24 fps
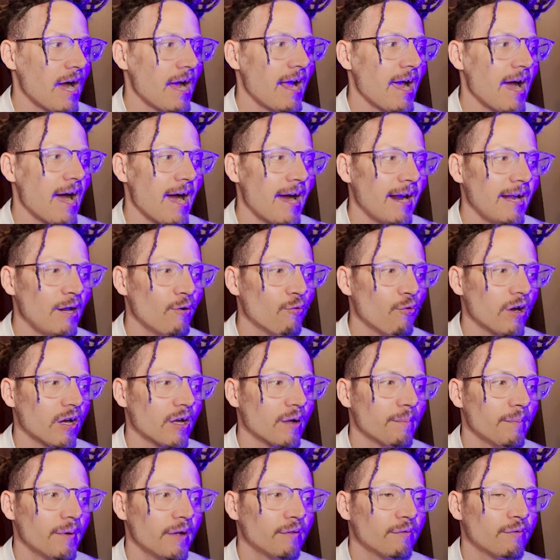I highly
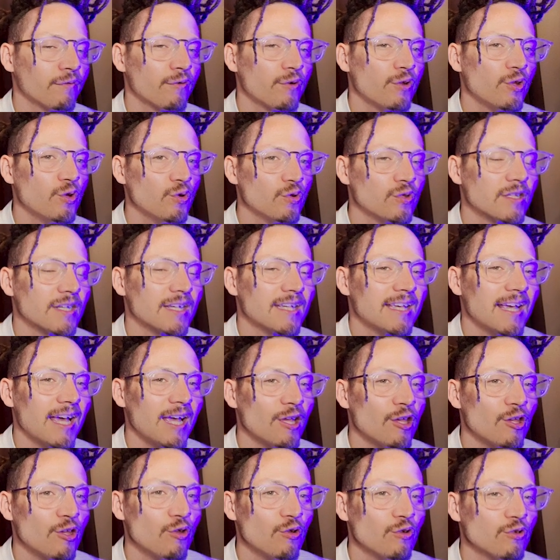recommend for you to get
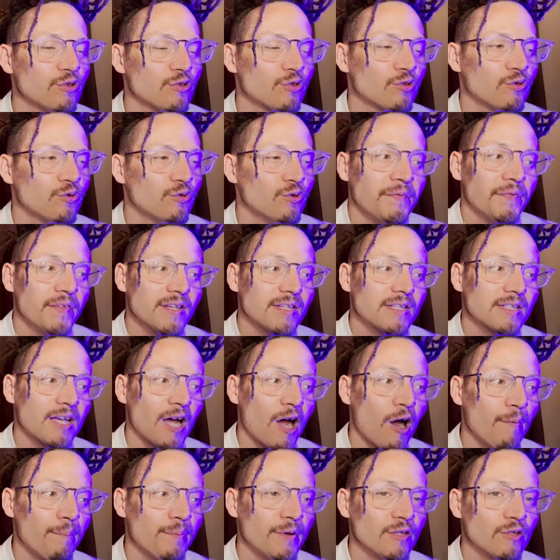used to the
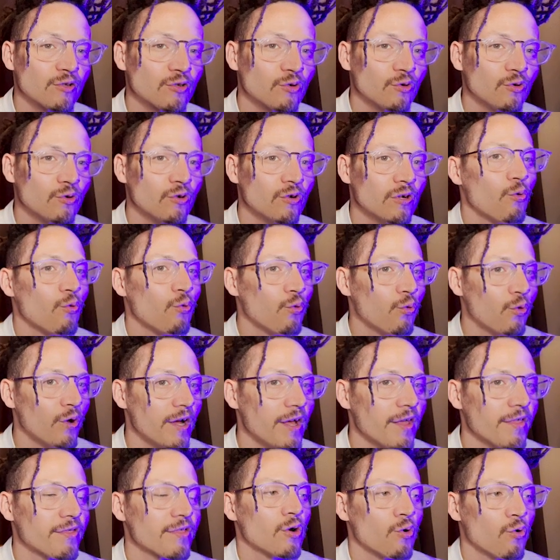scalping tool
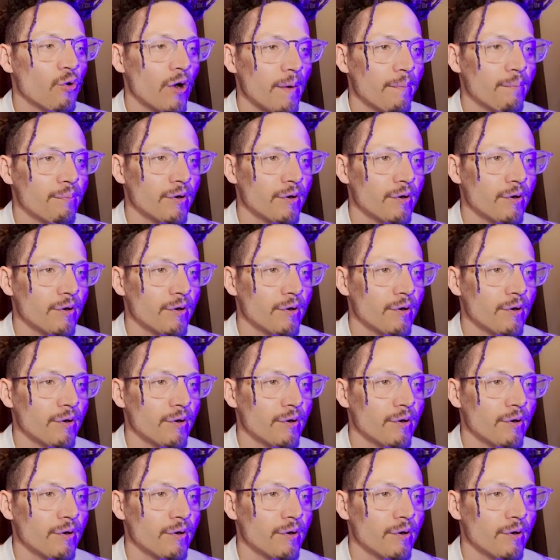with Great